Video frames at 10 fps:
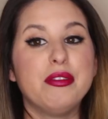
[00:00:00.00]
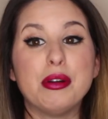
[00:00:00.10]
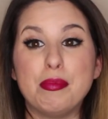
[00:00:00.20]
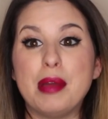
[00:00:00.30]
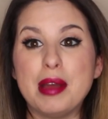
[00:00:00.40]
I
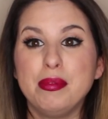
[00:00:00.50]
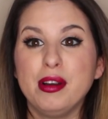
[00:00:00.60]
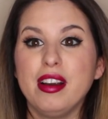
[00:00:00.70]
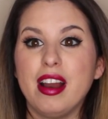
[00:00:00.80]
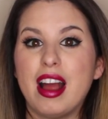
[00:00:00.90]
remember
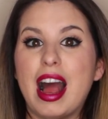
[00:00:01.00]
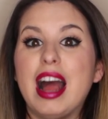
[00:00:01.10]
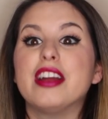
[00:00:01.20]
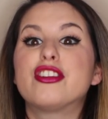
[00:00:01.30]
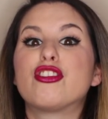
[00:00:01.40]

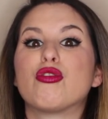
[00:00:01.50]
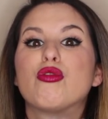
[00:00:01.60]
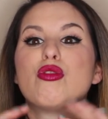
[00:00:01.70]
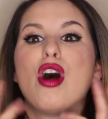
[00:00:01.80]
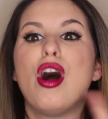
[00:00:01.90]
I
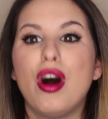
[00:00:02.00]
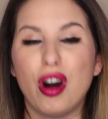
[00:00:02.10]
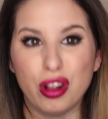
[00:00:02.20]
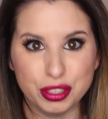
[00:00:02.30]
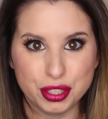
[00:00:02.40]

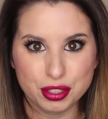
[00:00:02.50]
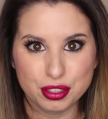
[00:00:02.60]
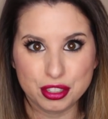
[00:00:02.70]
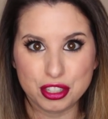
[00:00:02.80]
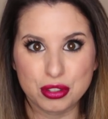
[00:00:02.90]
crawled
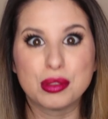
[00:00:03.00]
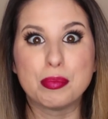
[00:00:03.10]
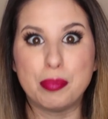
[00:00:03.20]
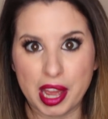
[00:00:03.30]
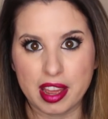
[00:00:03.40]
to the
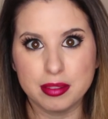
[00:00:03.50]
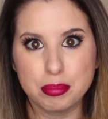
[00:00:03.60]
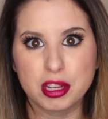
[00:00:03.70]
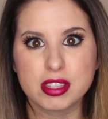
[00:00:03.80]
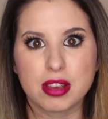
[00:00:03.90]
bed
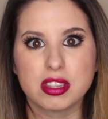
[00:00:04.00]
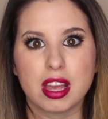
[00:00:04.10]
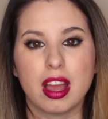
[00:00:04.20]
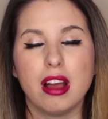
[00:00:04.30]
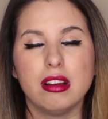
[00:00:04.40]
because I was
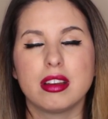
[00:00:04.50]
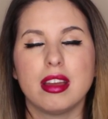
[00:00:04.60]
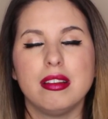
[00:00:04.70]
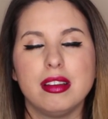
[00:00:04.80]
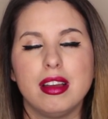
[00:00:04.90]
like,
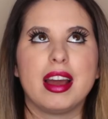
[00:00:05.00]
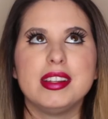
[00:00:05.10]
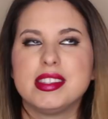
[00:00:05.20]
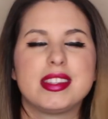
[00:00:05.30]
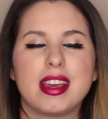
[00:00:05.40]
okay, I
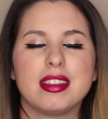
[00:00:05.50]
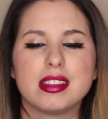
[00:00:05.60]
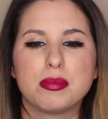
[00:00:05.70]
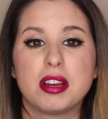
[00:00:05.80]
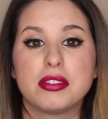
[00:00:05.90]
didn't say
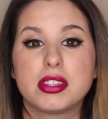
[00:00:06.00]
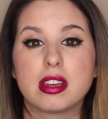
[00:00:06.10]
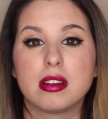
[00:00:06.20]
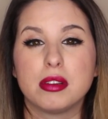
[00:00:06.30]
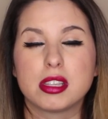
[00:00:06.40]
this, but I was
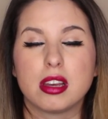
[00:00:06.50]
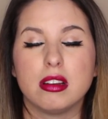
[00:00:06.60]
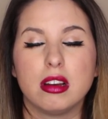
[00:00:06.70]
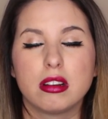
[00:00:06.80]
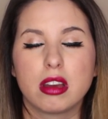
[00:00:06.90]
thinking to
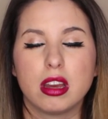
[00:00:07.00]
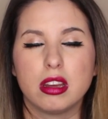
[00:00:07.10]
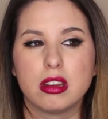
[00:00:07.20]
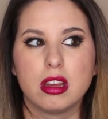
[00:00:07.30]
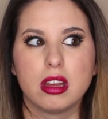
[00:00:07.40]
myself, okay,
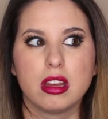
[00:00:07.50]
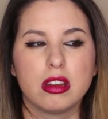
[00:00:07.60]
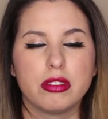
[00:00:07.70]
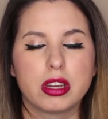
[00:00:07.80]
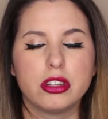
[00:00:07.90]

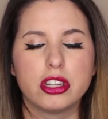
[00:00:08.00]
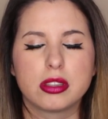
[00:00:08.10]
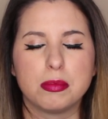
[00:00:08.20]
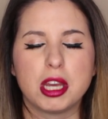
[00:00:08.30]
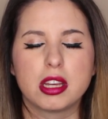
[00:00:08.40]
if I can
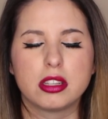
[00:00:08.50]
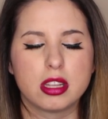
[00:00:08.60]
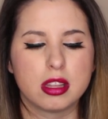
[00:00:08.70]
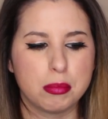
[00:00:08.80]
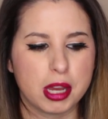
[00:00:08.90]
just make it
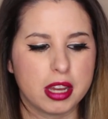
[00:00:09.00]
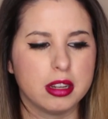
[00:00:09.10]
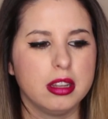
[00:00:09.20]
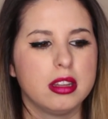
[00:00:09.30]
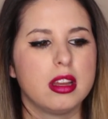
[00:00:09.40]
to the bed,